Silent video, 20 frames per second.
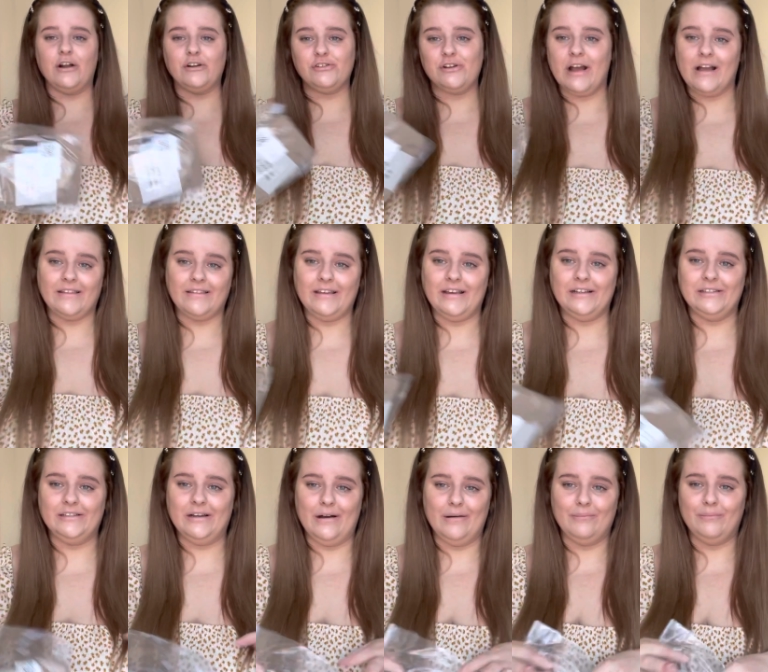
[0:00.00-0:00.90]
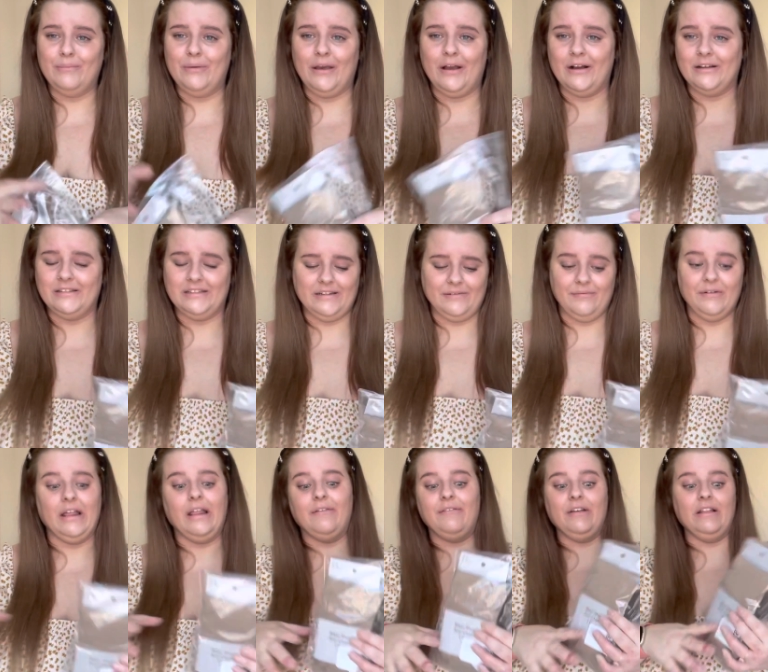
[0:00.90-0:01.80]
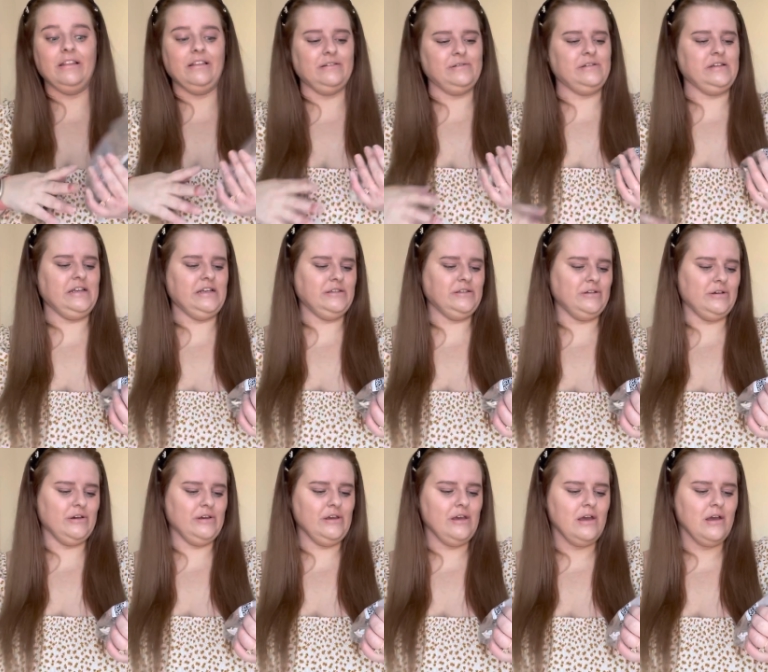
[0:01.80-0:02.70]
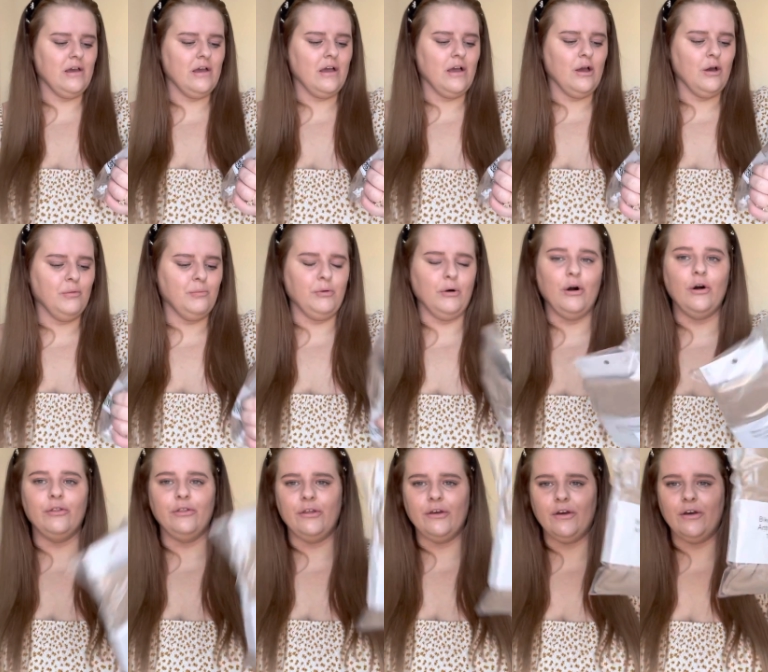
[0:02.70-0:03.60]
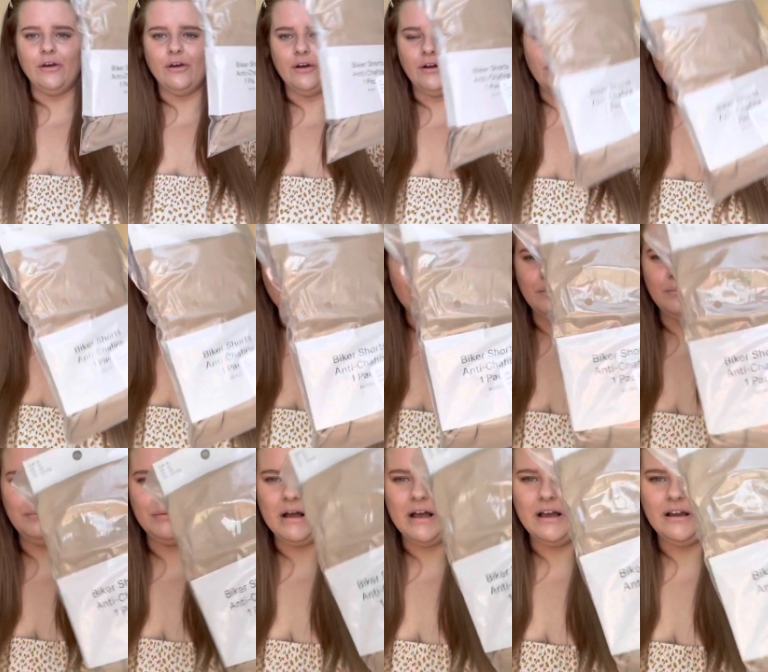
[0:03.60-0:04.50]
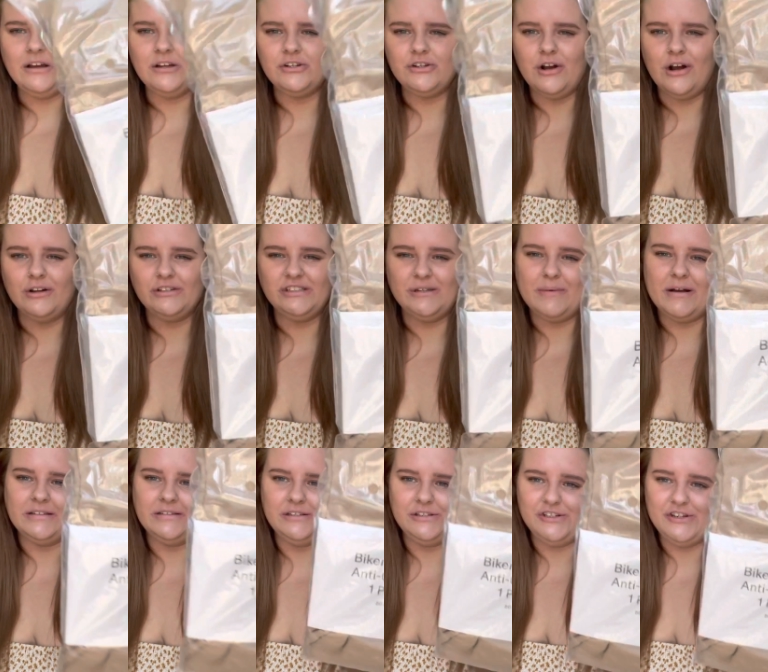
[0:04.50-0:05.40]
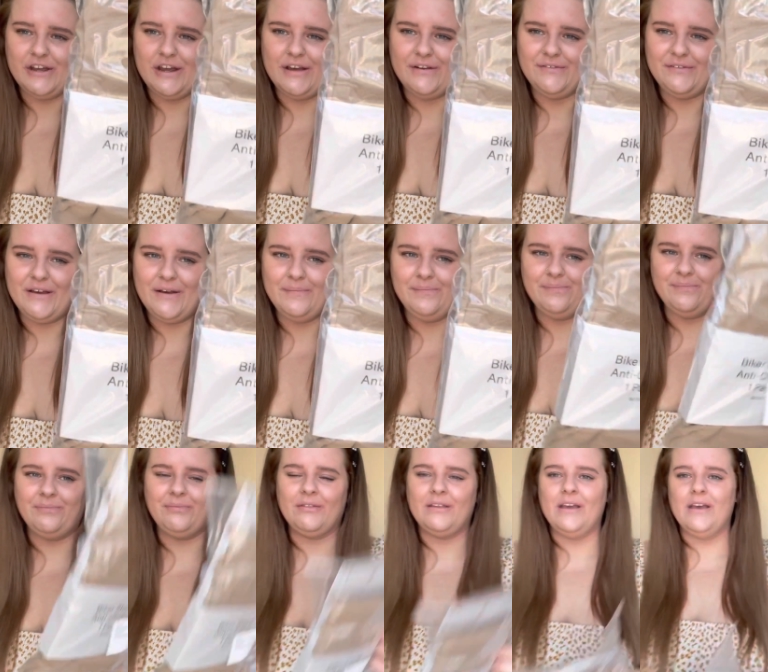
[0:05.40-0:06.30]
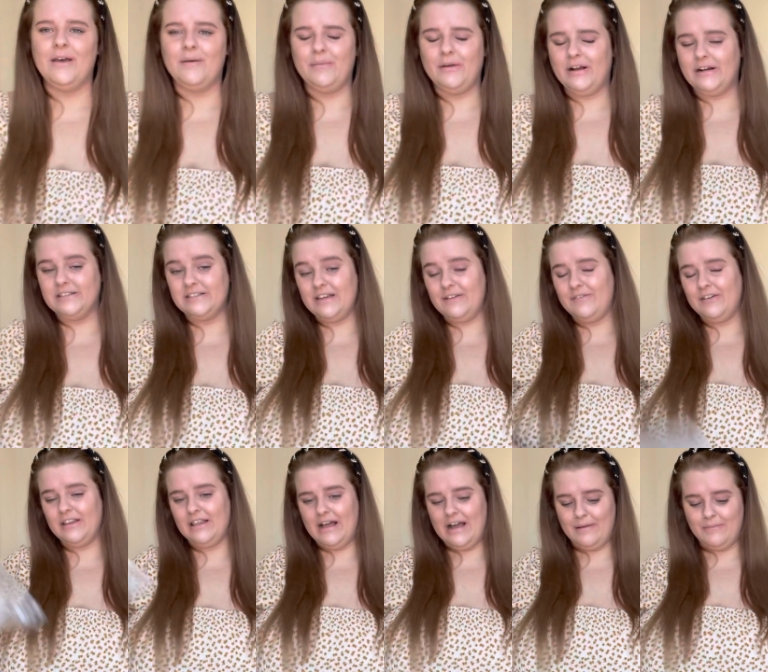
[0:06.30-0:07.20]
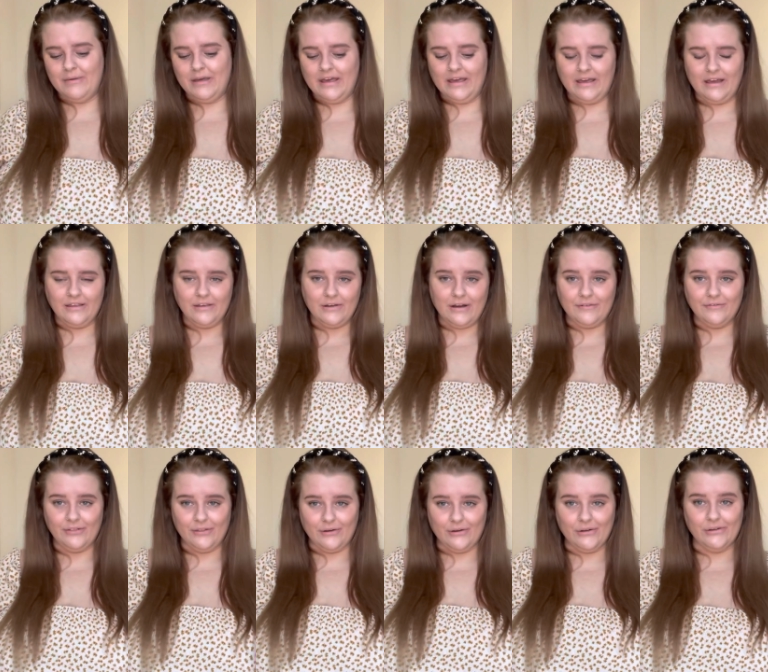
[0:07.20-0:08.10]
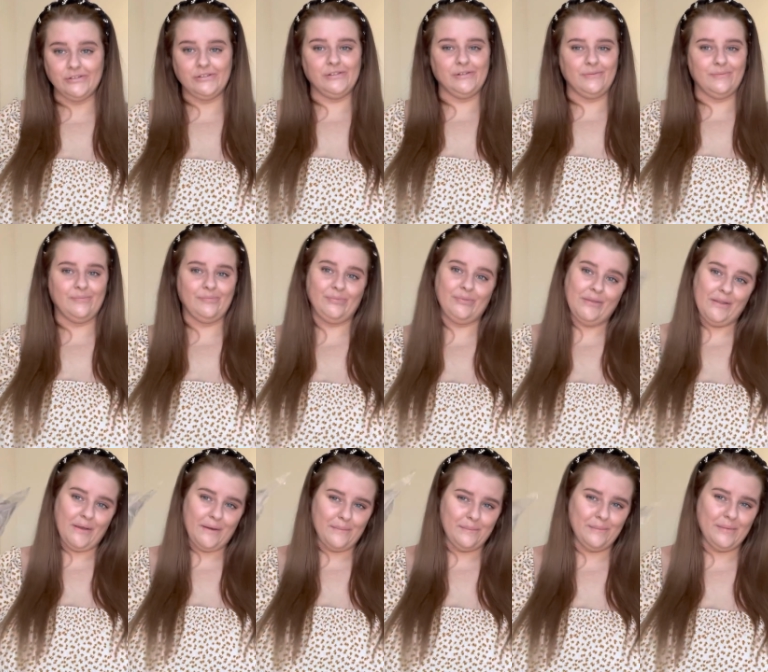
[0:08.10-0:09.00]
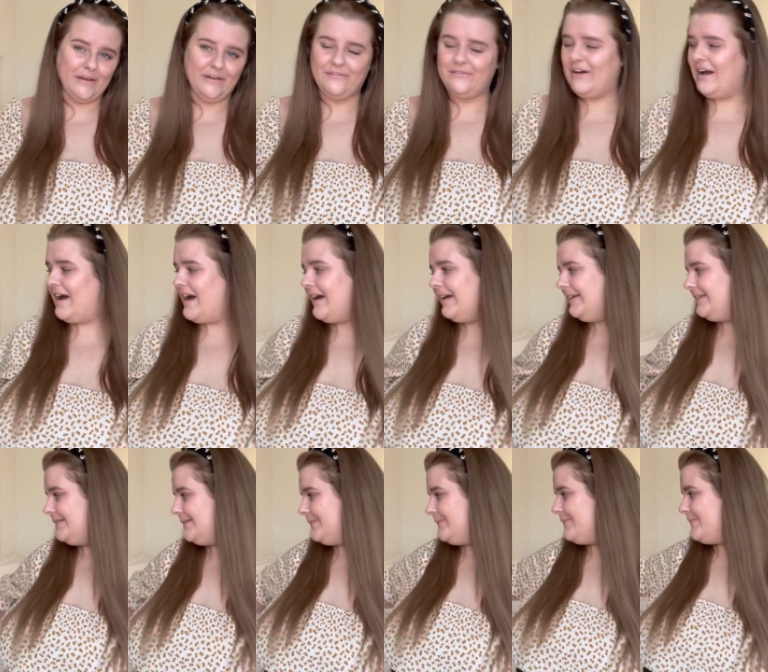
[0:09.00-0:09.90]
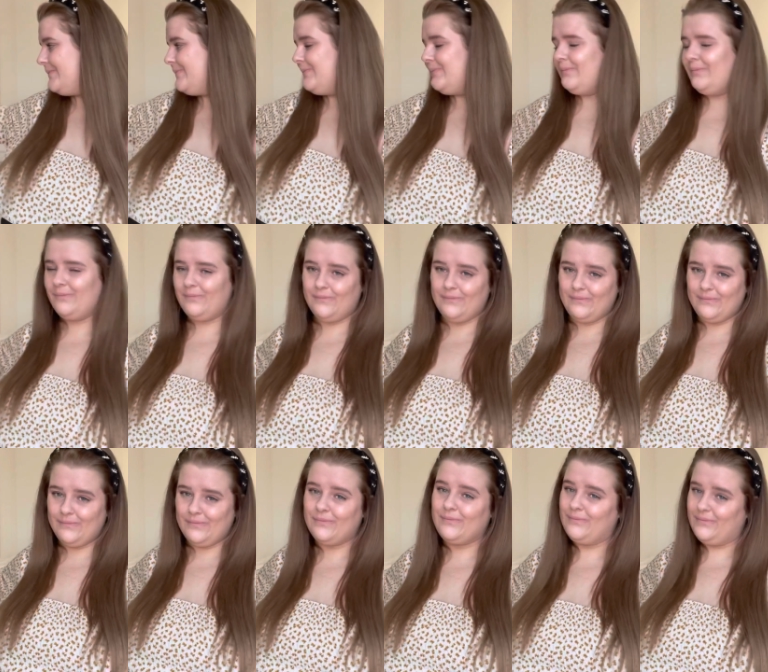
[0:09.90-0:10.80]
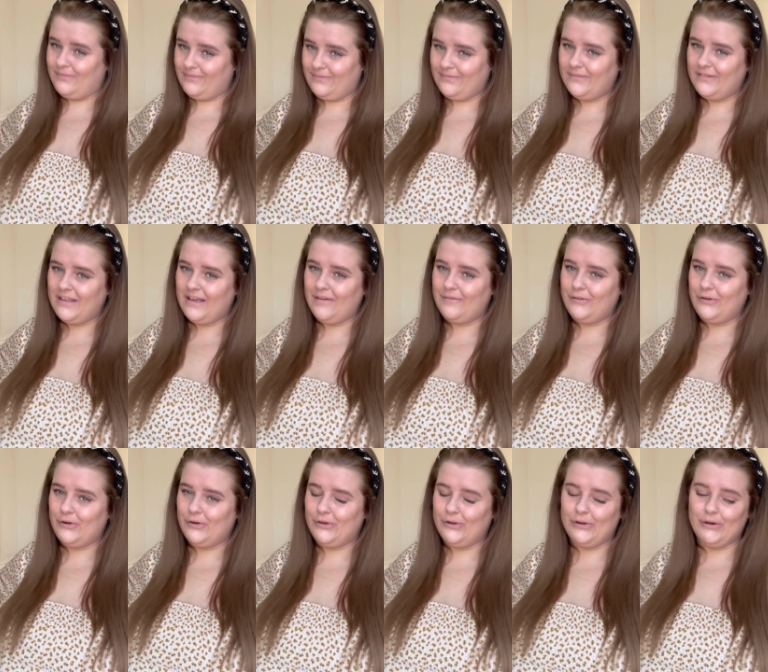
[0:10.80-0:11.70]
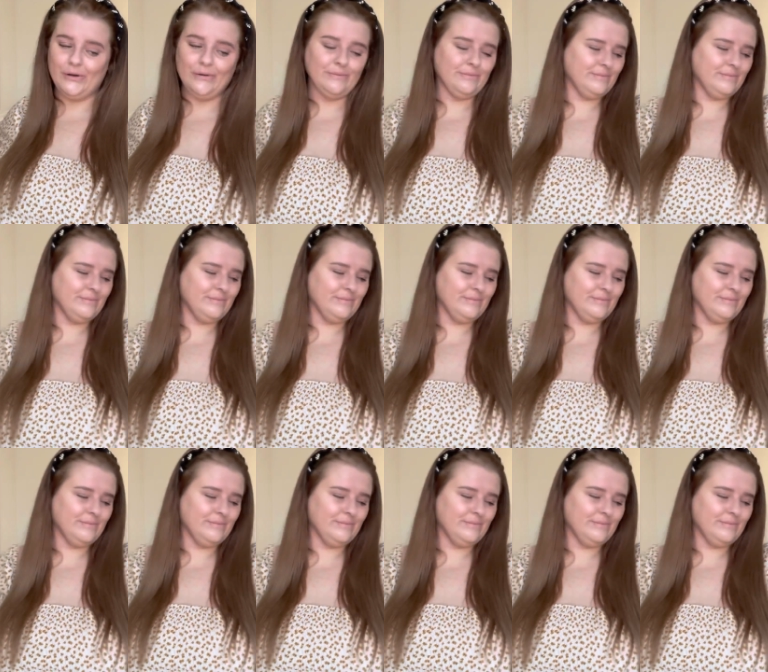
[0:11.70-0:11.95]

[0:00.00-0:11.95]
tried these on because I didn't really feel there was a need to. But the got some biker shorts, some anti-chafing. Because if you're like me and you have those big thighs, if you know you know.